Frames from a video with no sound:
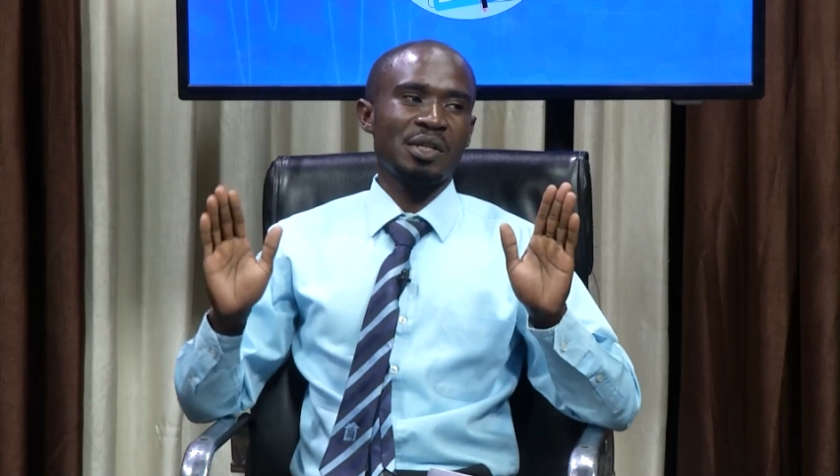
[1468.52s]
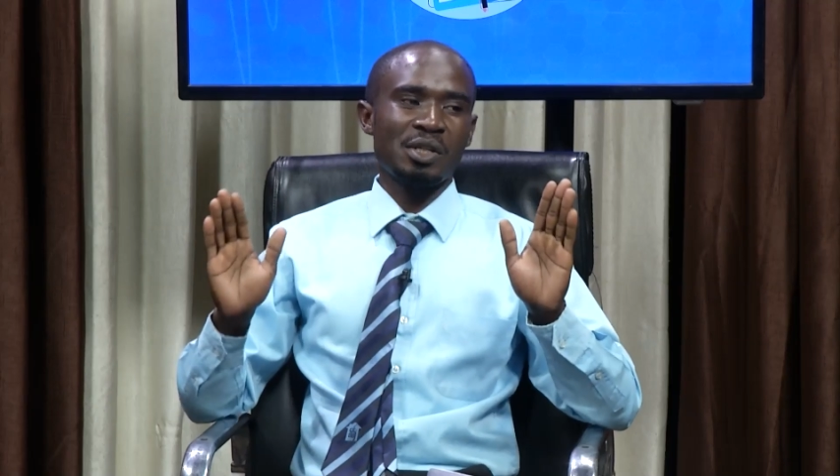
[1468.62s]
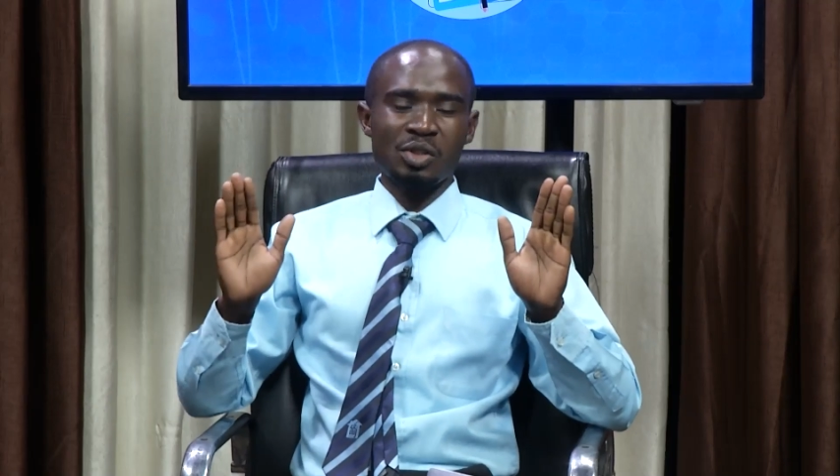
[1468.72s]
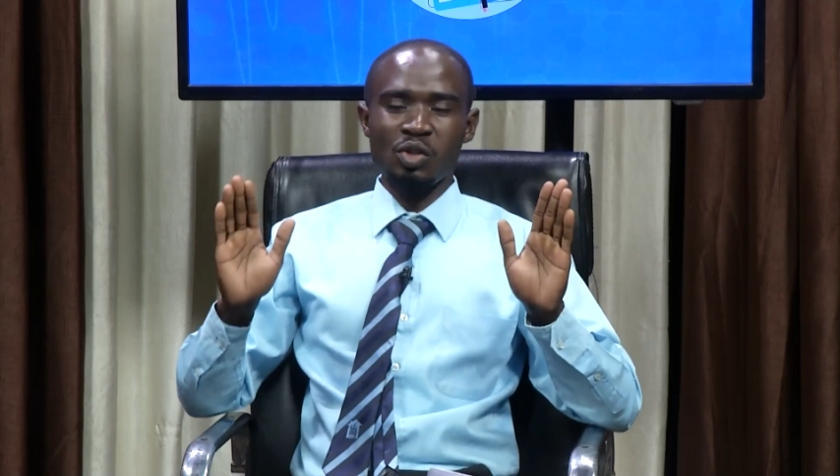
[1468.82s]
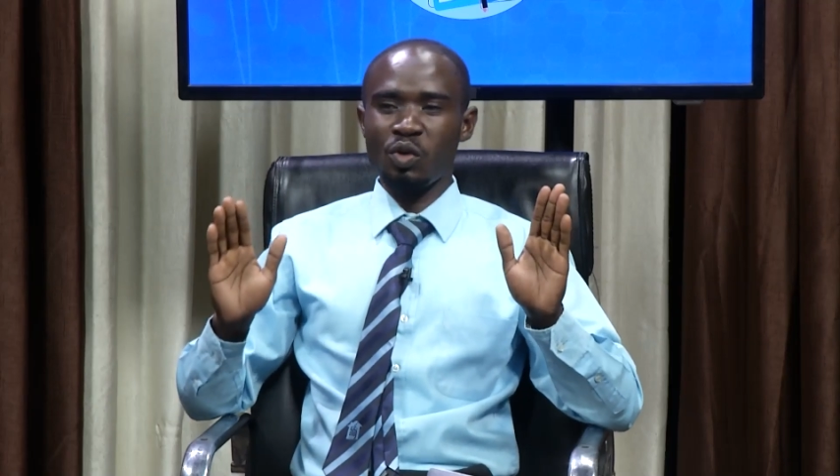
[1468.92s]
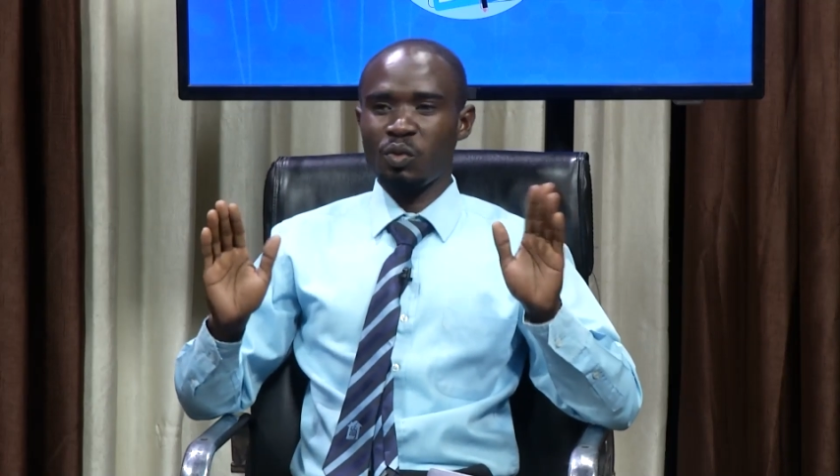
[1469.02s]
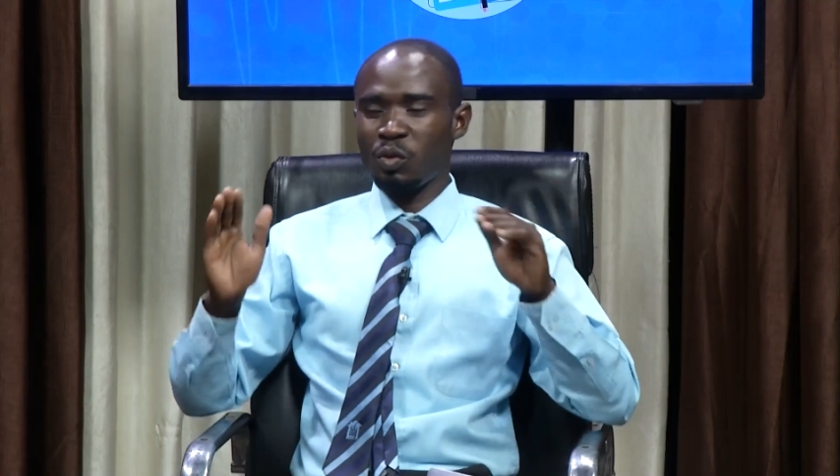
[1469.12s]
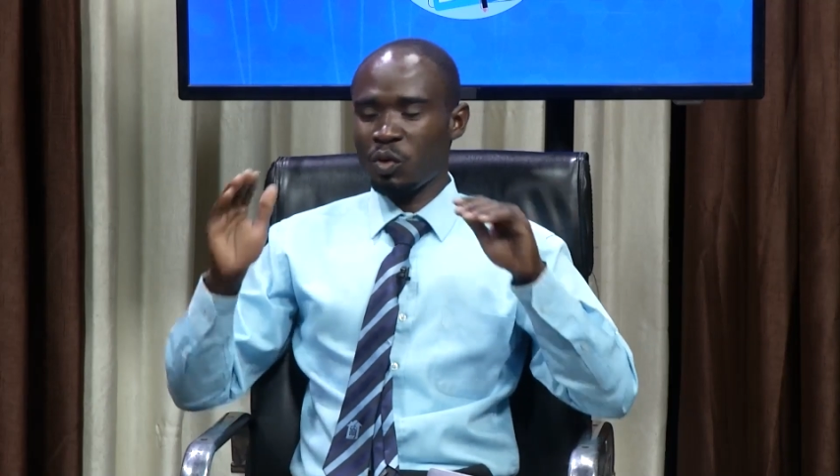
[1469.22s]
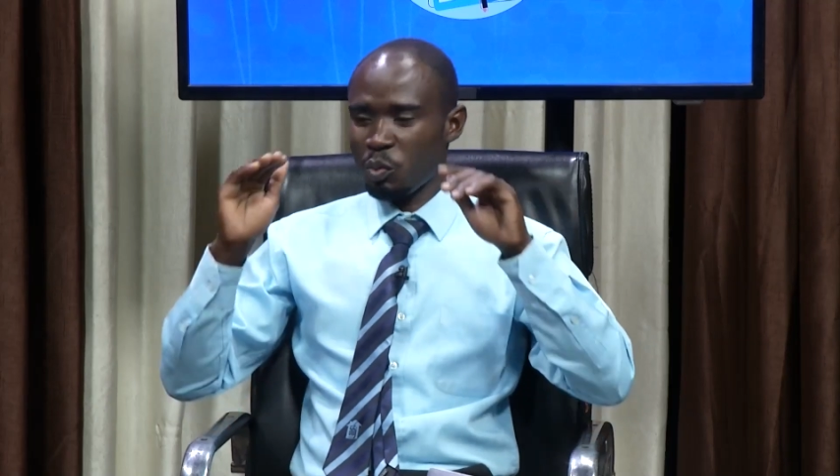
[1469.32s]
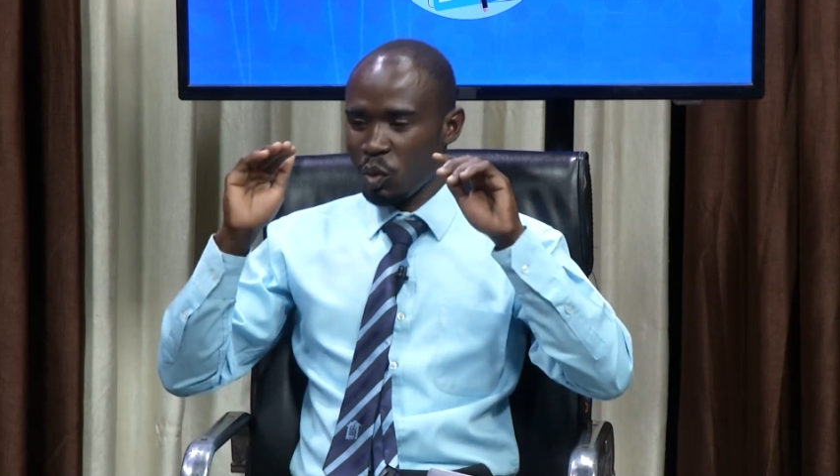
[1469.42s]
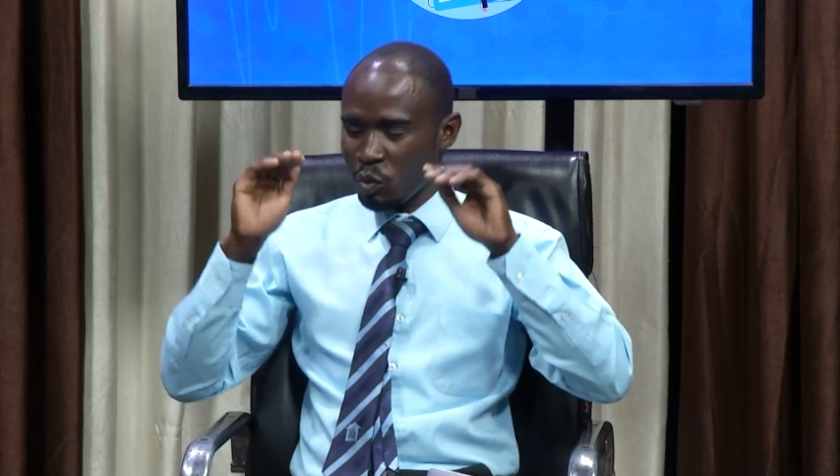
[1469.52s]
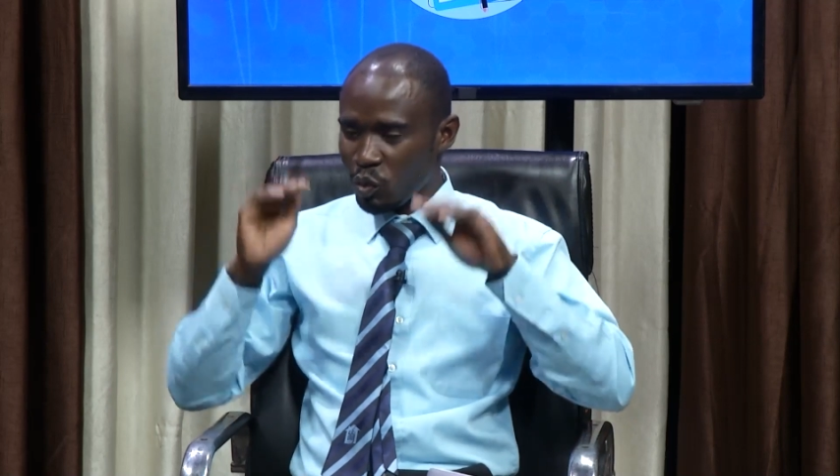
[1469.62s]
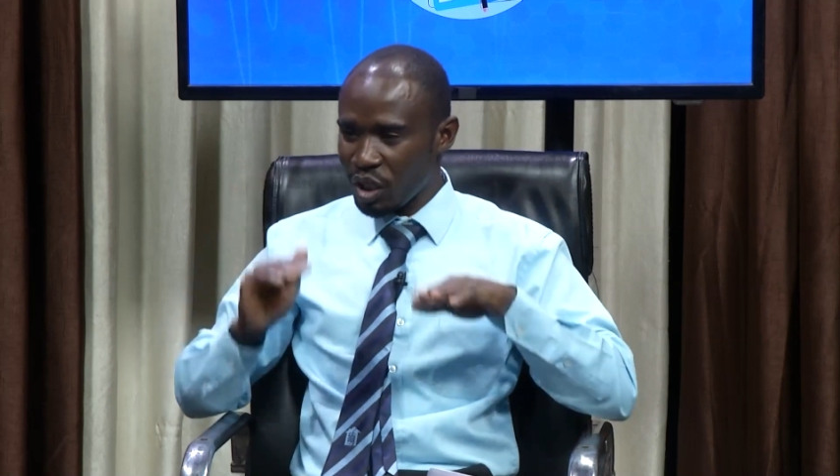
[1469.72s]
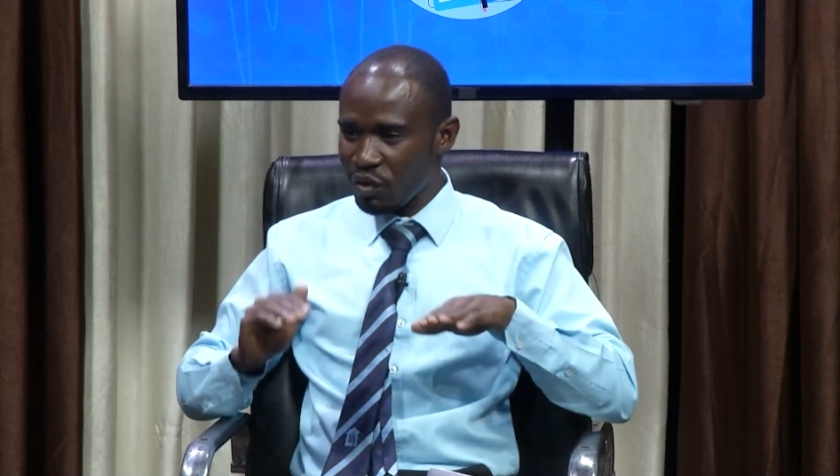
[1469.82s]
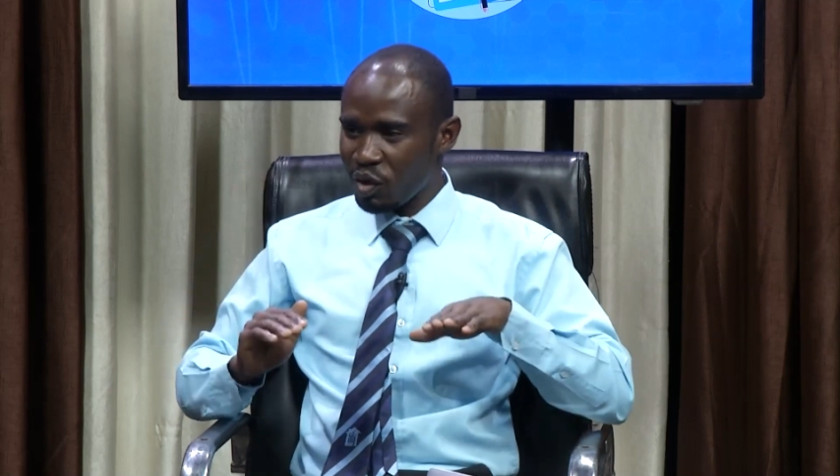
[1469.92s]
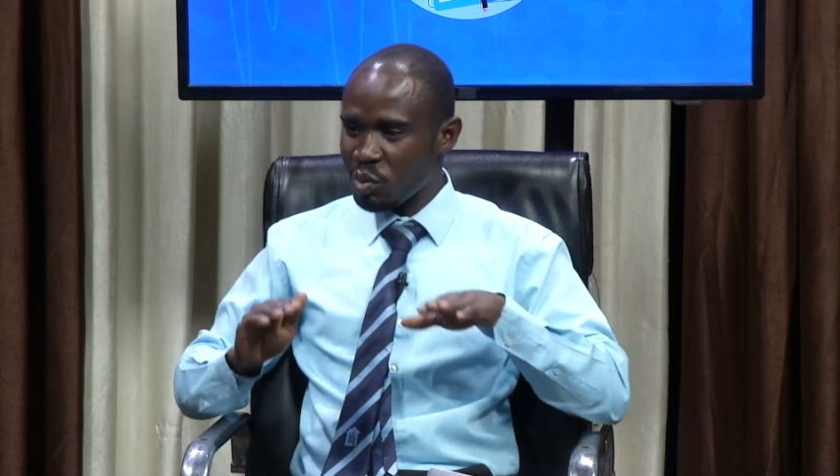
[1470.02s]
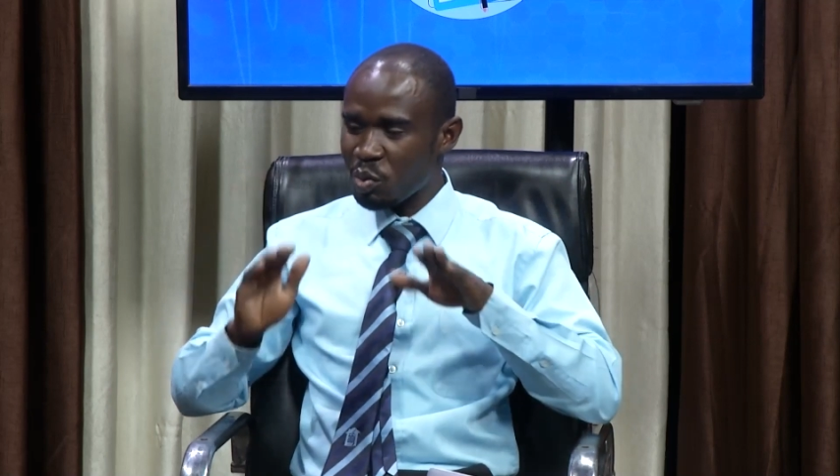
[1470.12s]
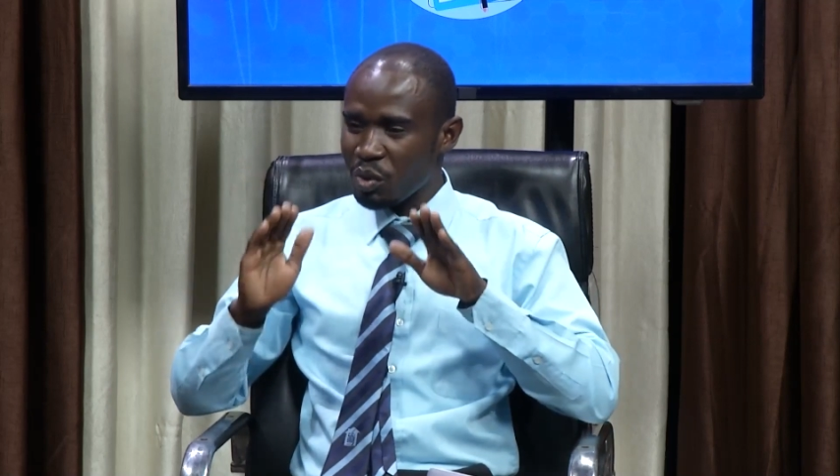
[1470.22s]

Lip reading: So whenever people